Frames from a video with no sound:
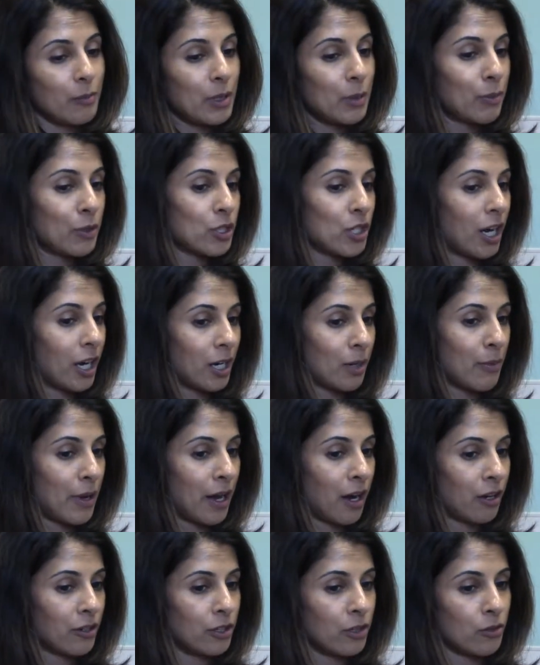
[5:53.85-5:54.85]
people talk
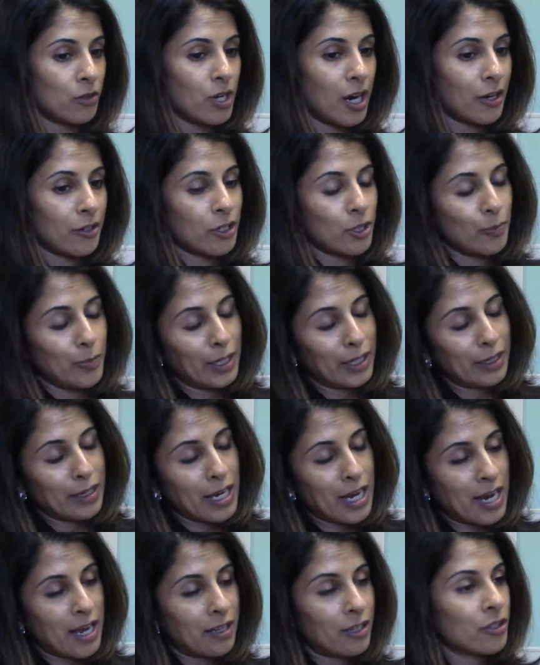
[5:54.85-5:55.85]
about, you know, doctors being
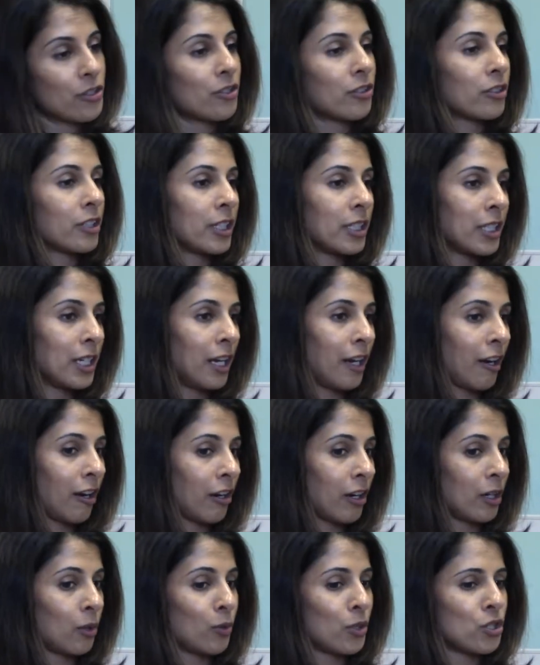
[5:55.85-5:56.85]
callous or
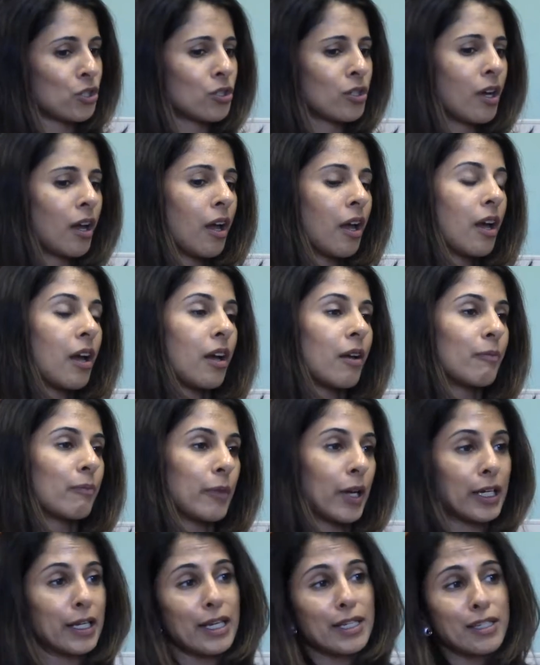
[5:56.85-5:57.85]
uncaring, which
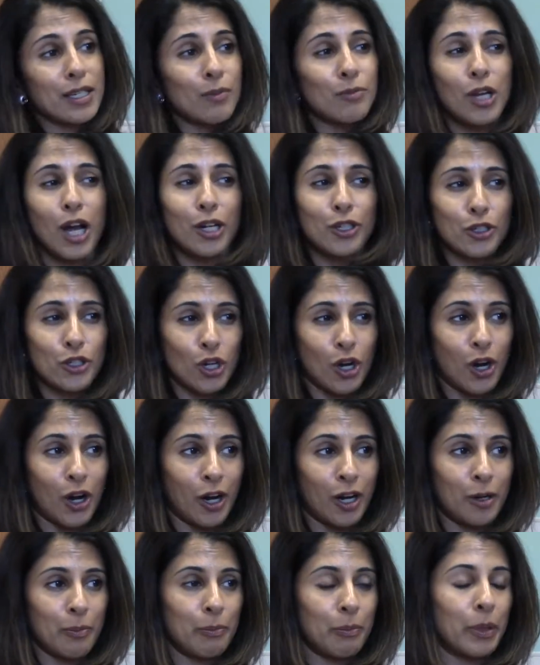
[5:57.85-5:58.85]
I guess some doctors
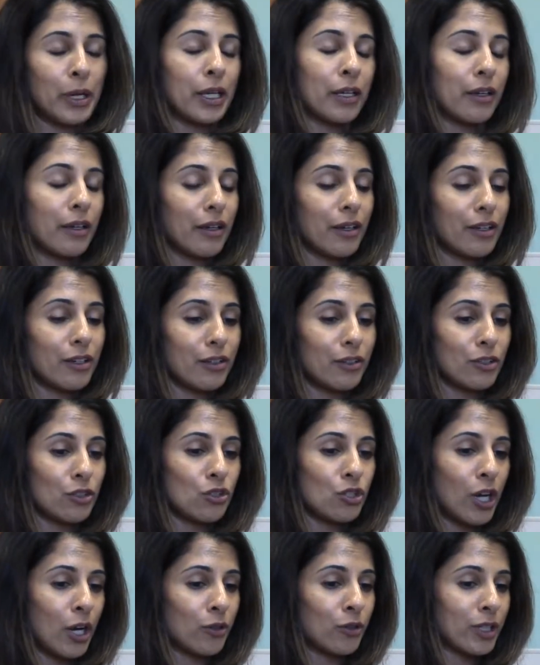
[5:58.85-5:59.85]
are, but
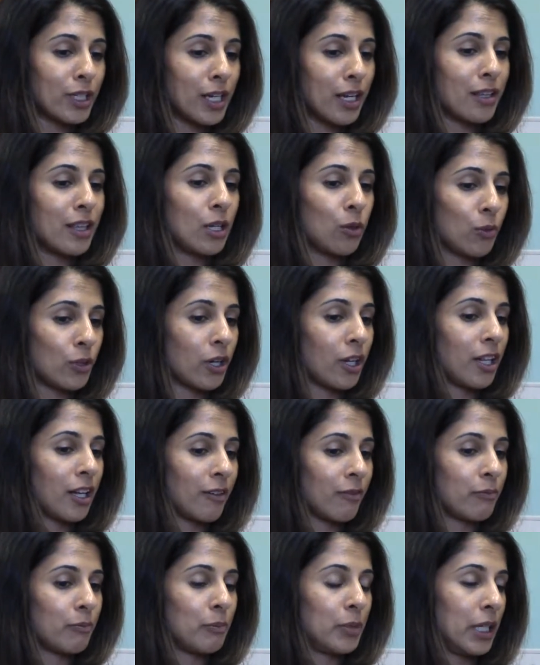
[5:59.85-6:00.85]
generally I think we all
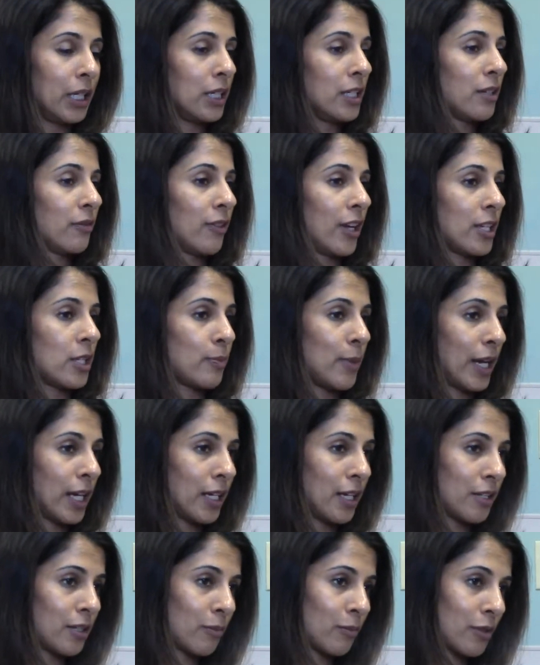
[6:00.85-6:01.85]
have big defense
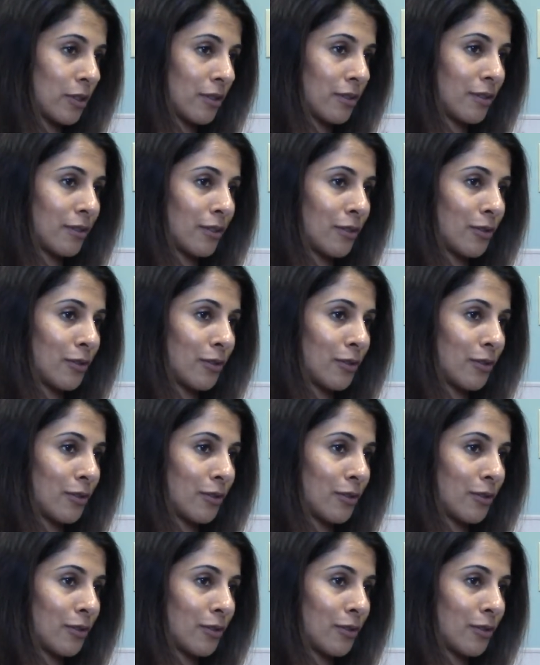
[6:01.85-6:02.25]
mechanisms